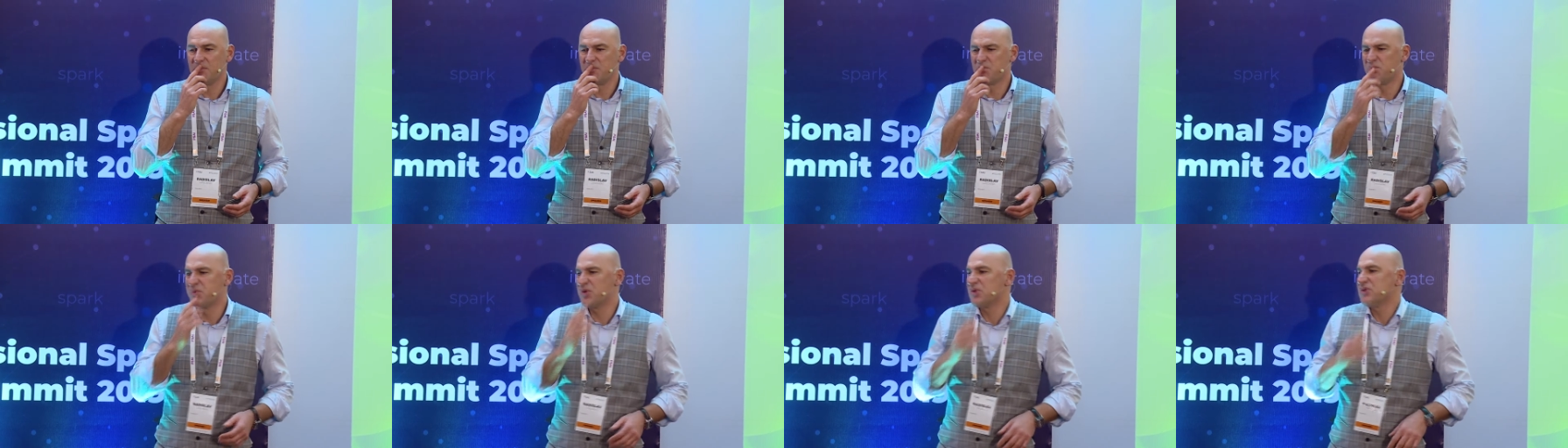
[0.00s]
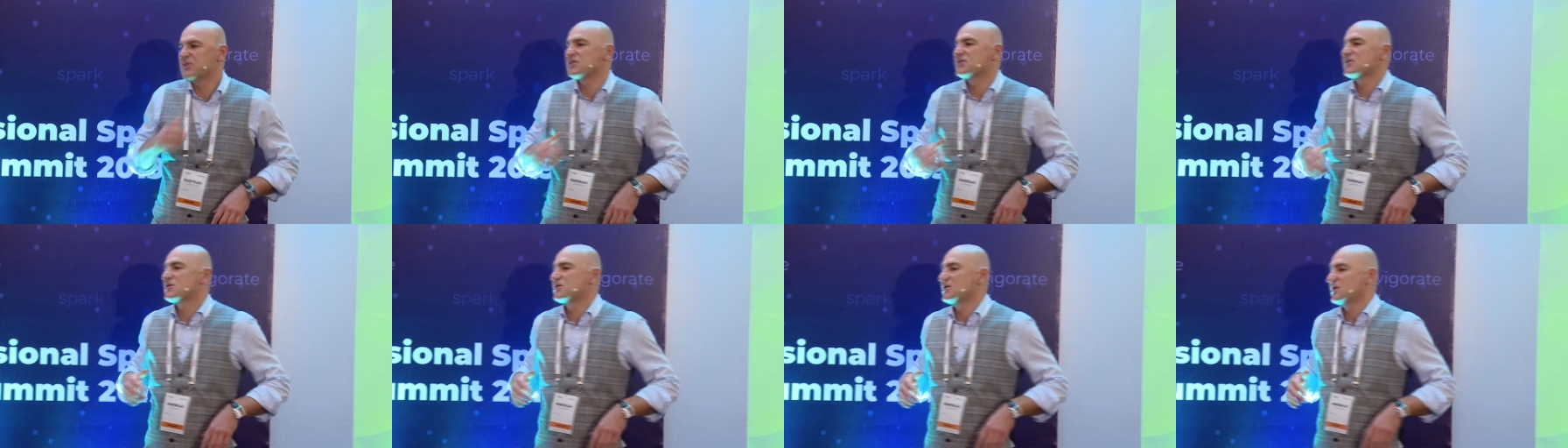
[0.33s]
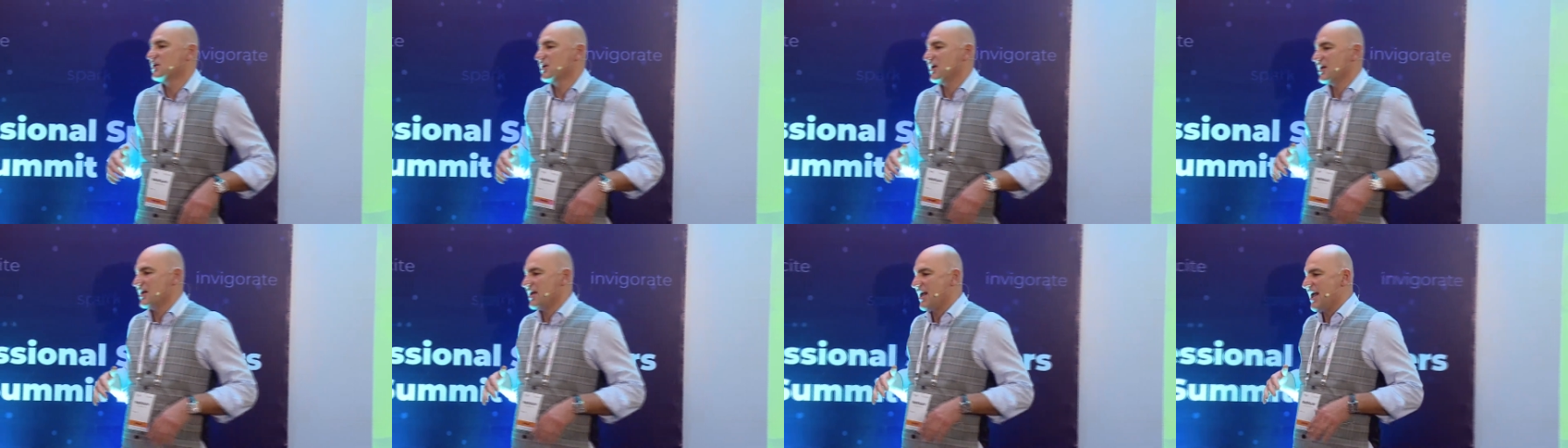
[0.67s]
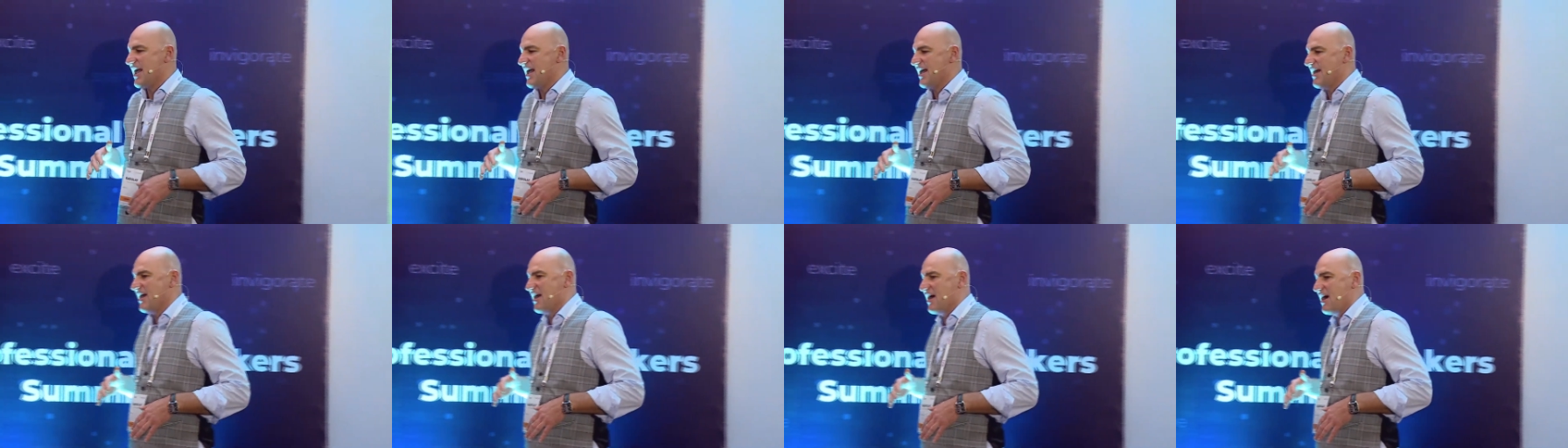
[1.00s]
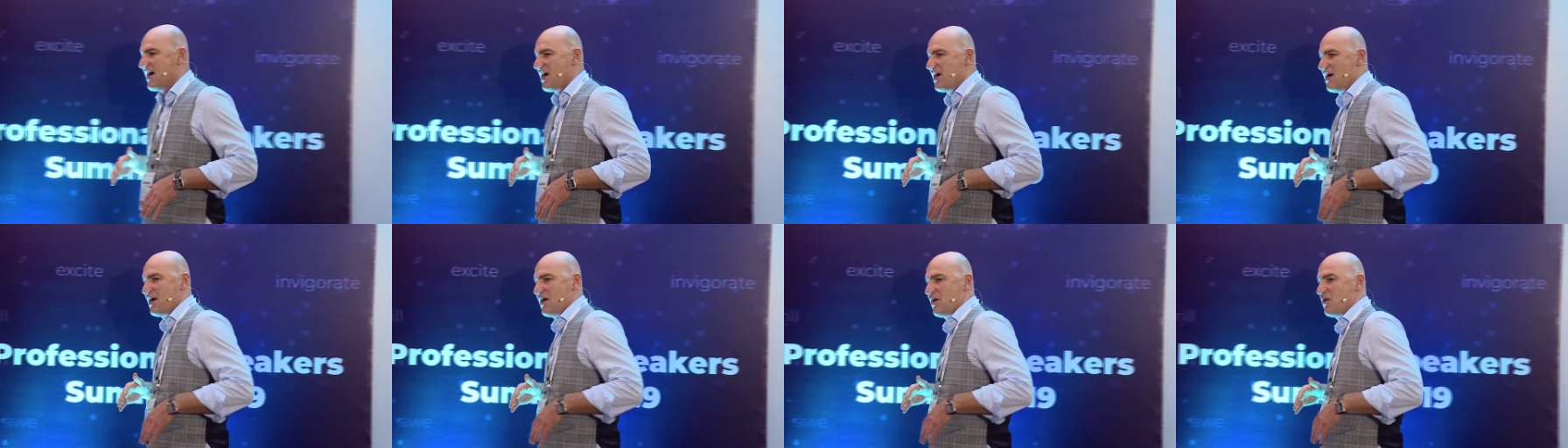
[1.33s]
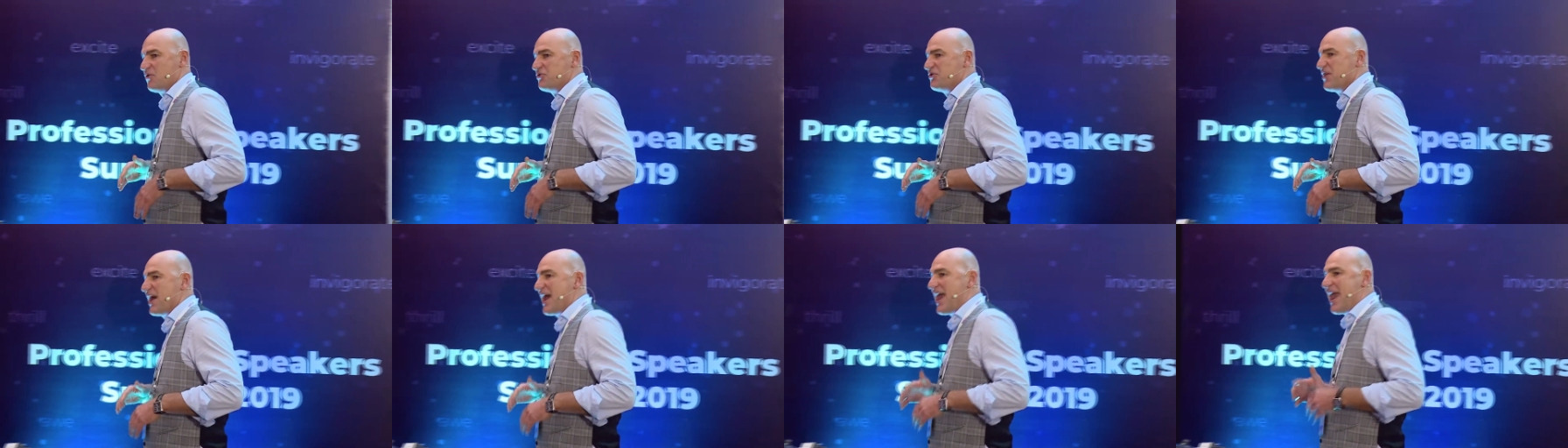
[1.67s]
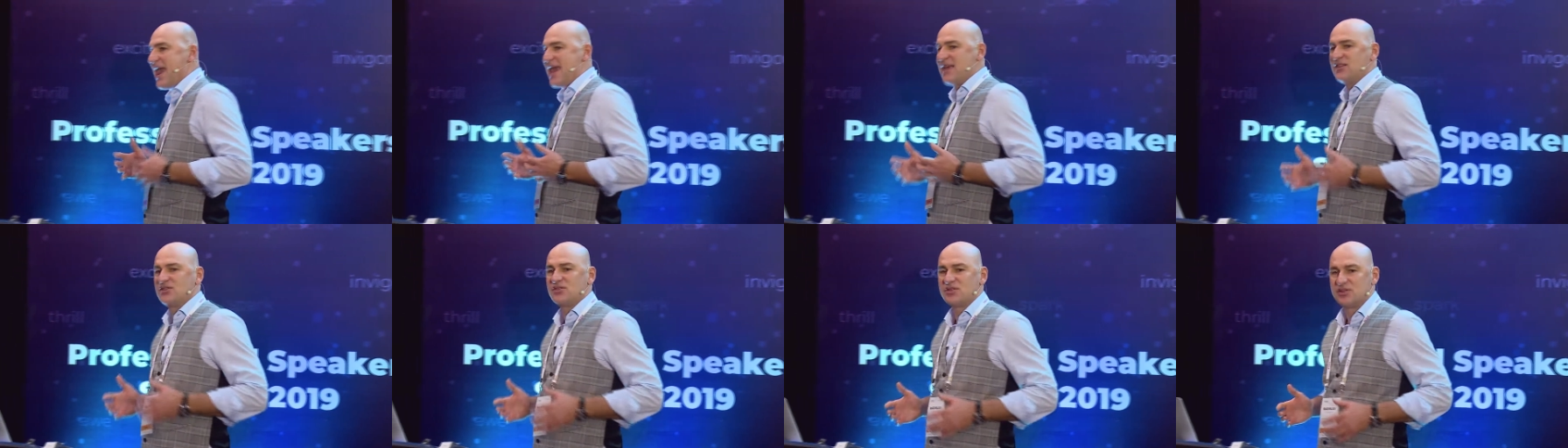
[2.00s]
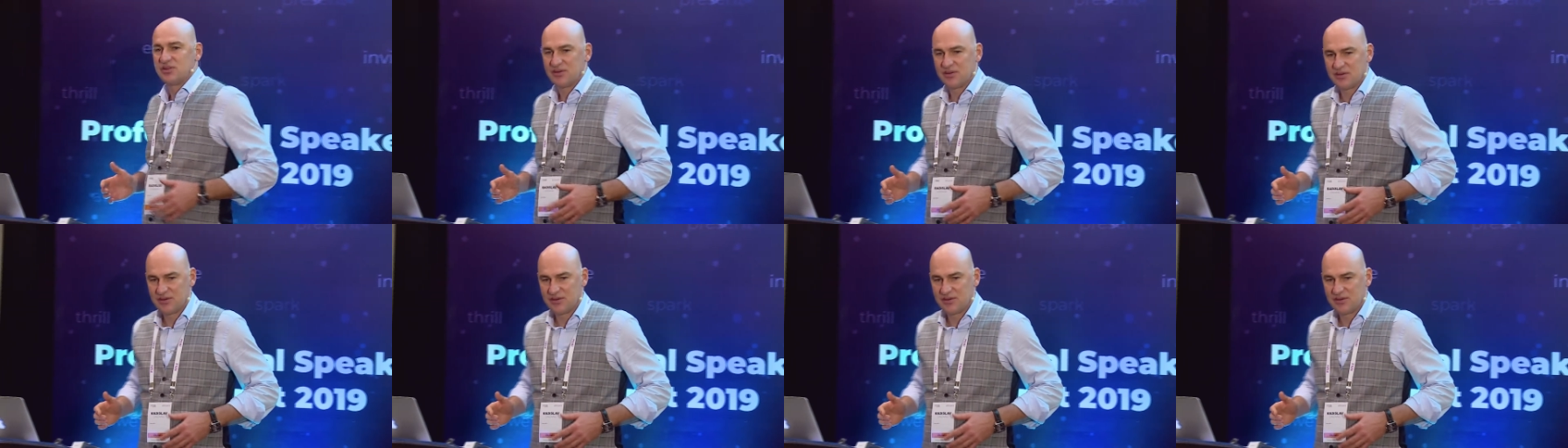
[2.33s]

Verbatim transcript: Breasts on eight.